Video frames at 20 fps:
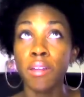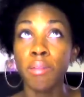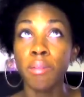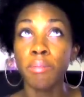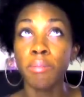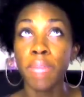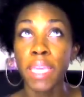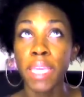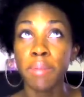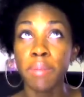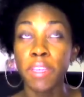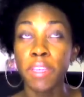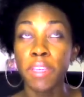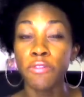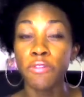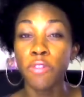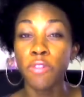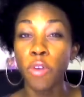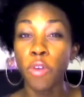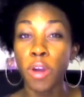maybe
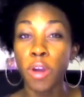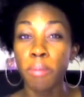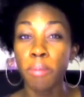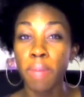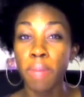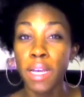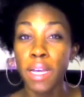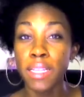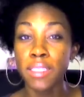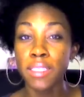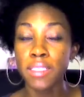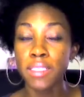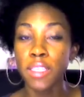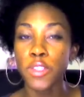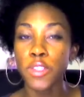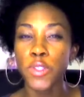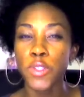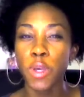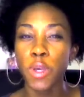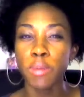four months.
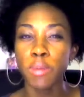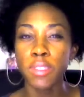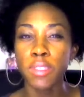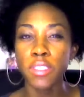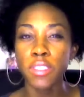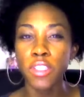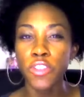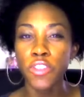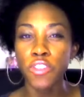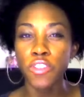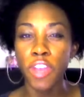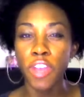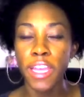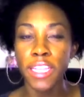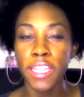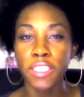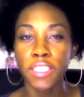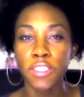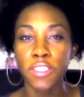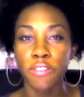So I'm still
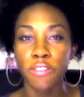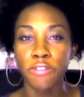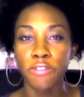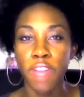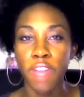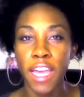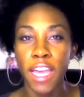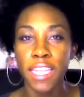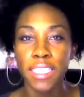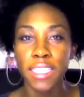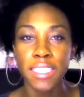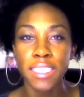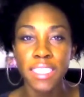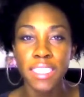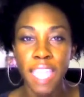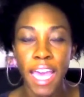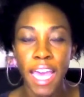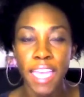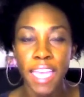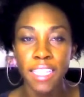trying to find
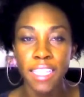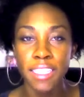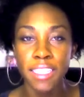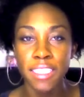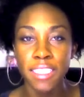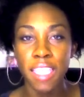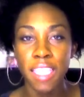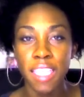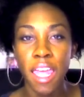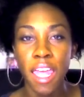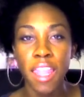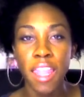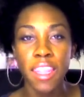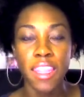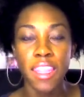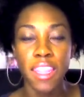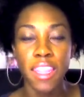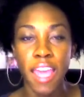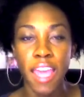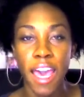styles
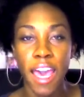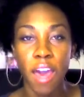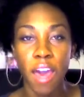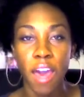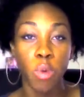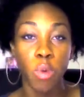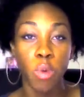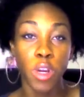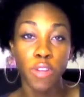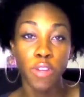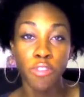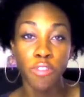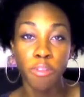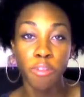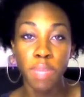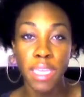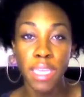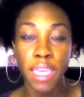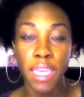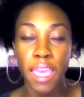that work for
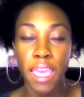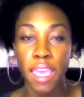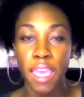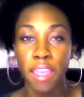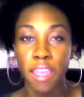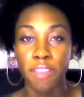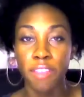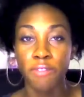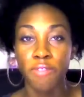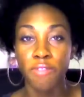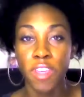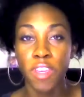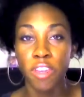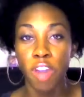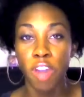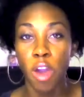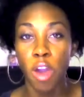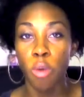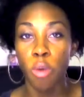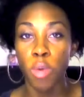me and figure
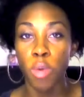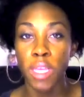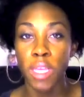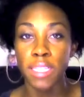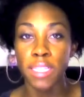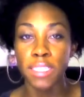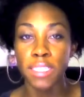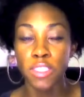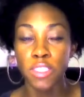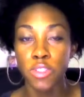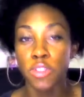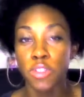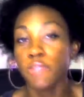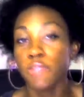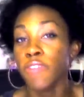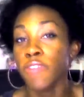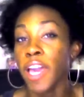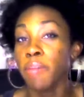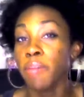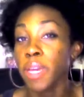out ways to
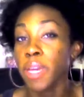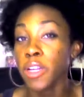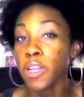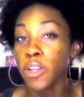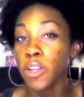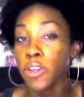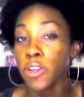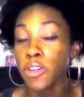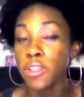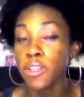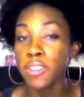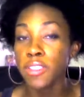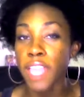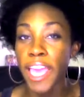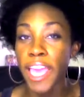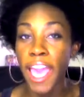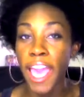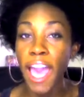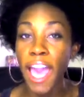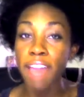define my curls. I
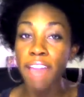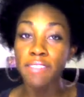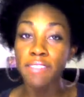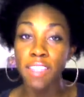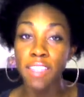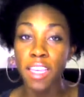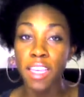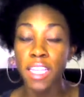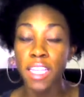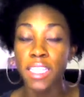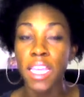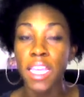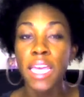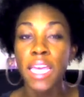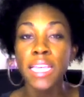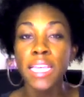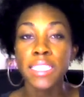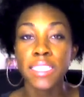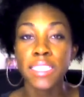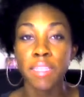have done
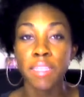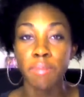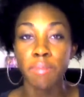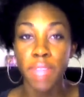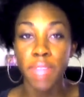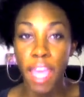some